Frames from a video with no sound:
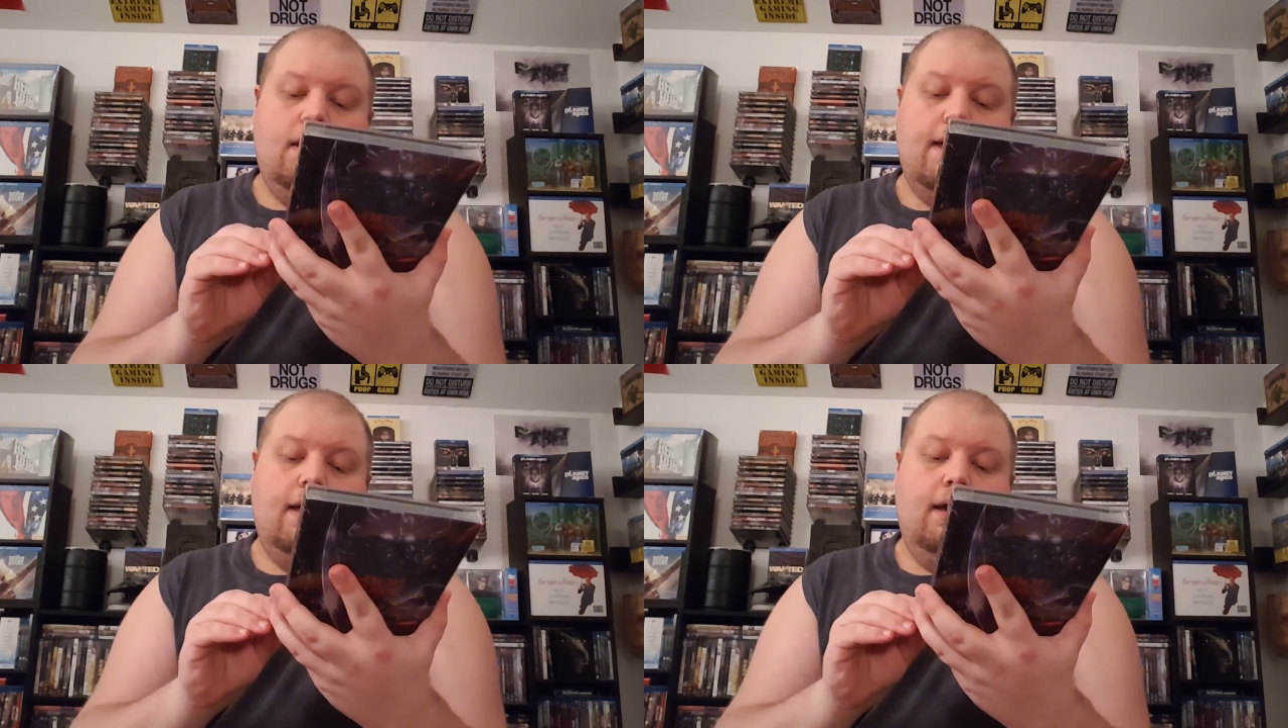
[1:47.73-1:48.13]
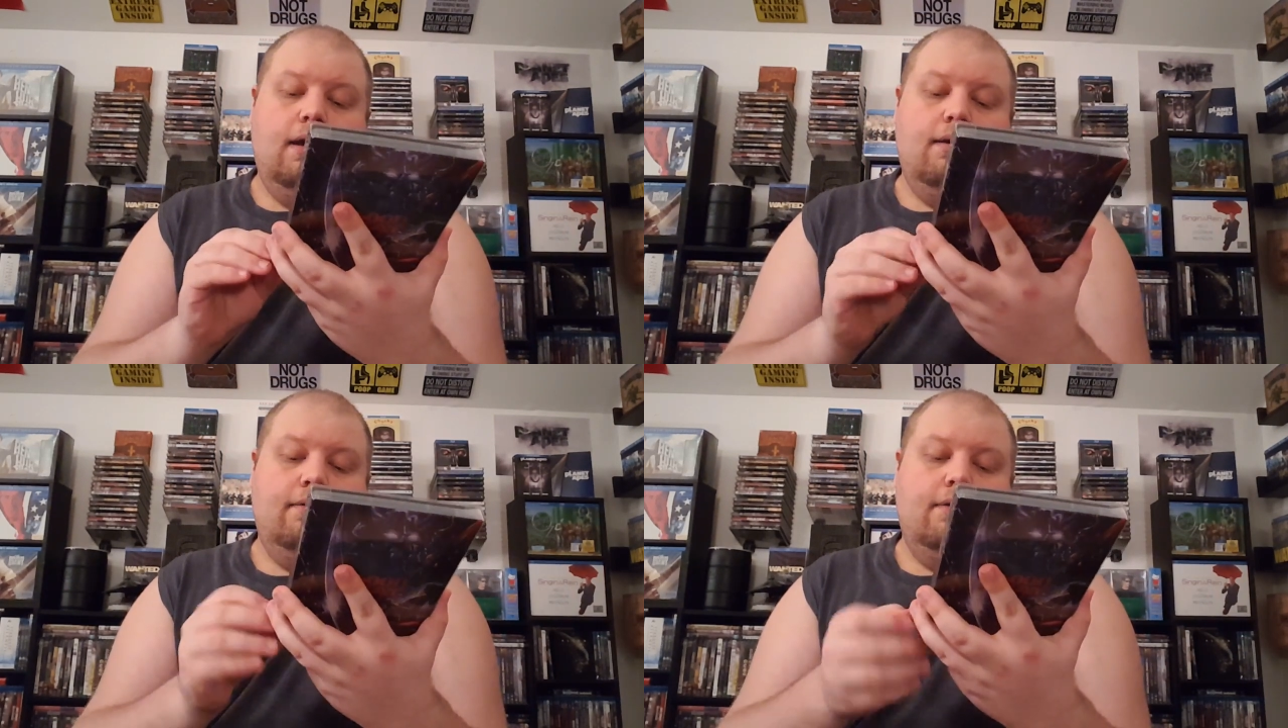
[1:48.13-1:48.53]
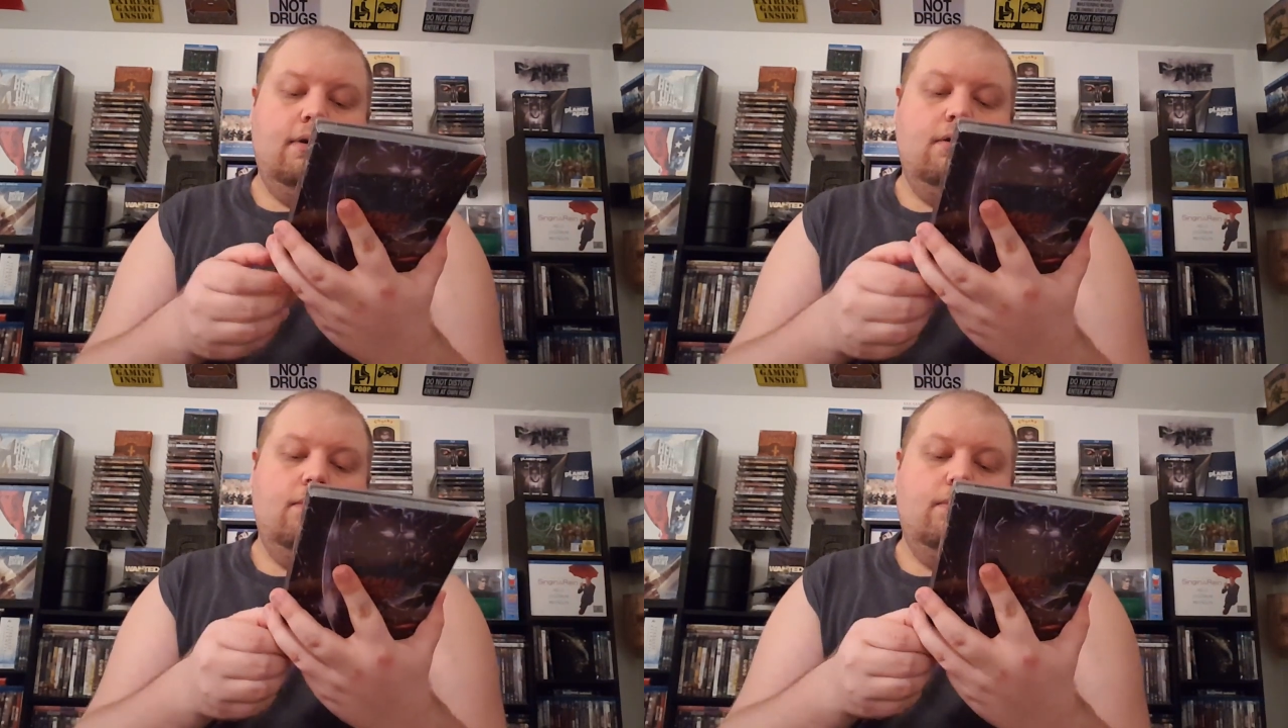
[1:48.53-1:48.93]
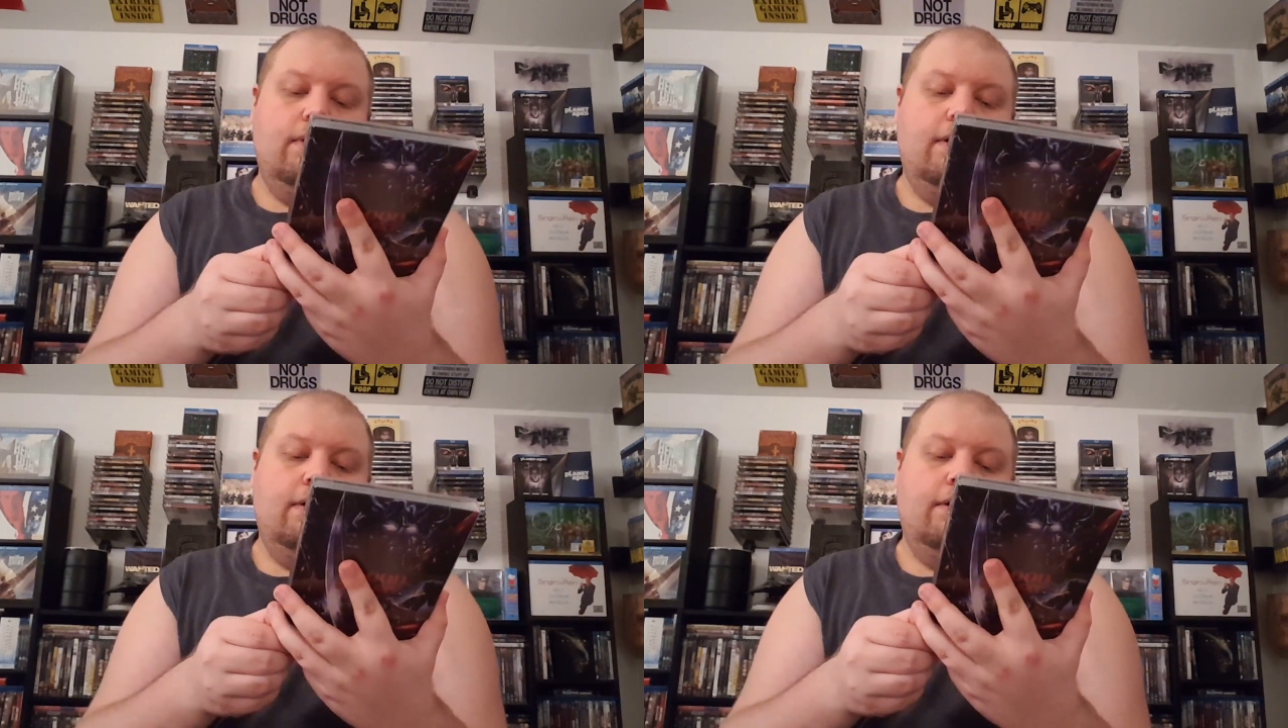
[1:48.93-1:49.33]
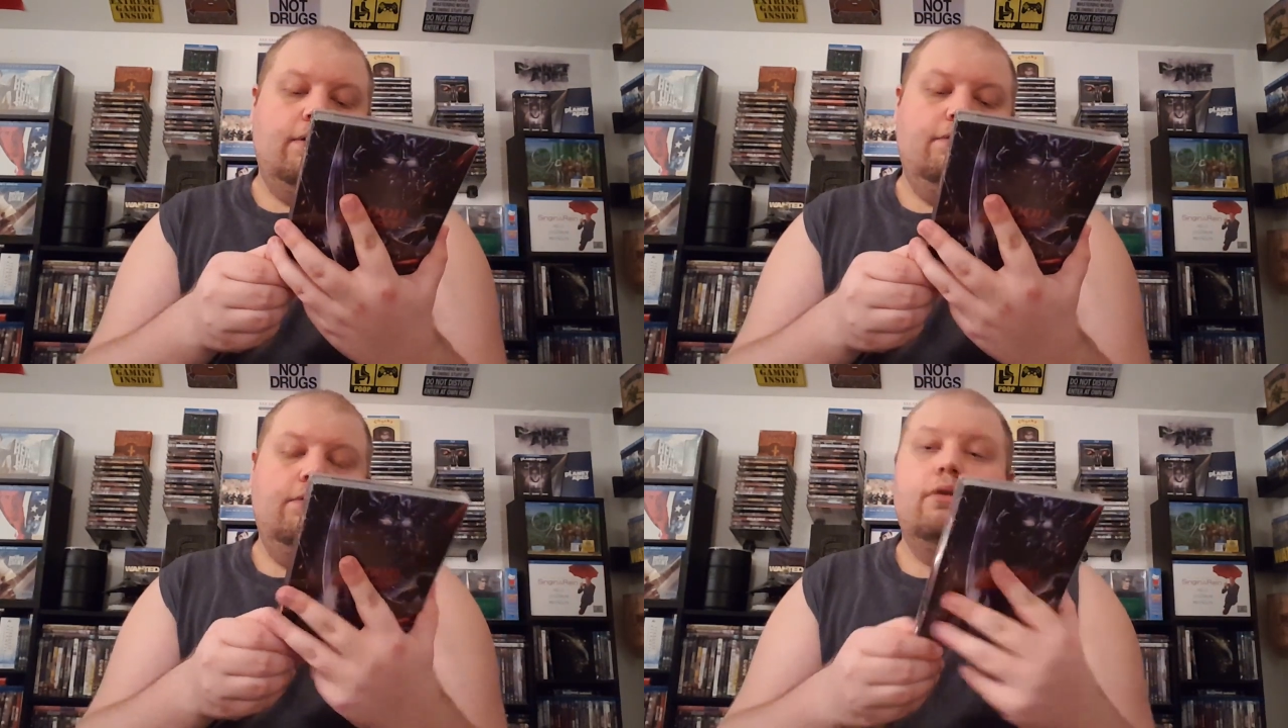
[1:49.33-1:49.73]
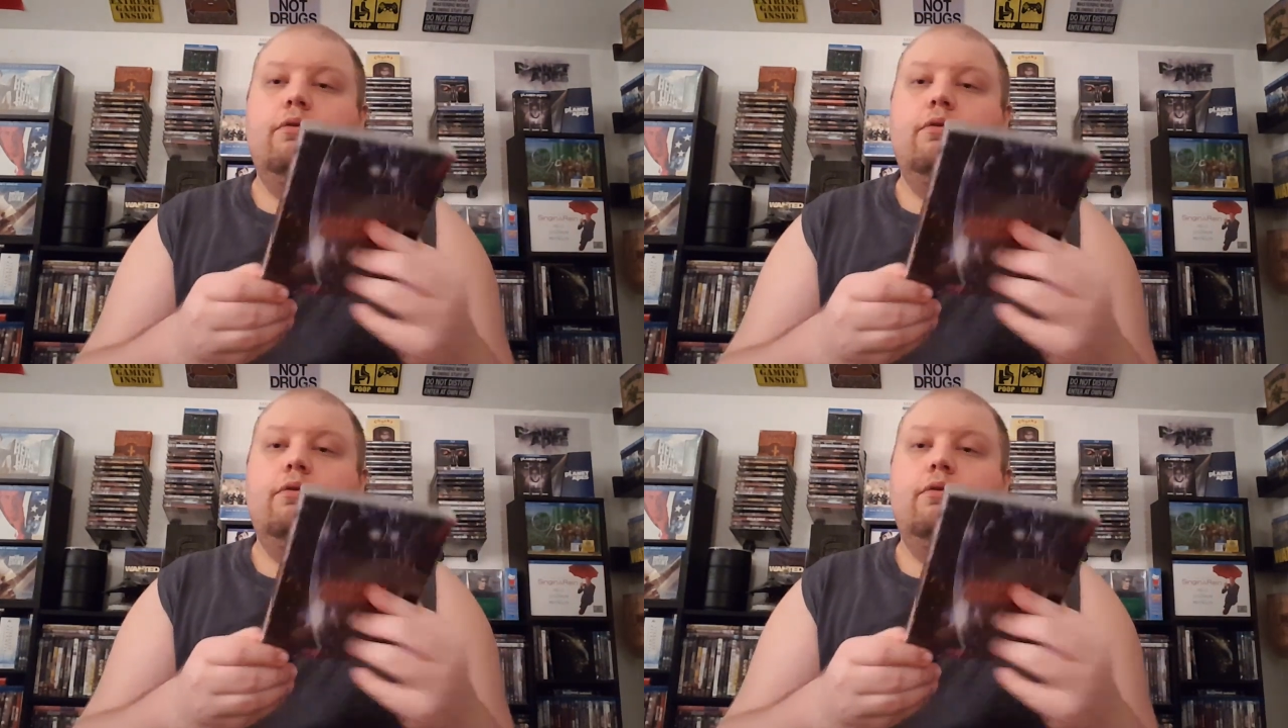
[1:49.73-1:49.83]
And there was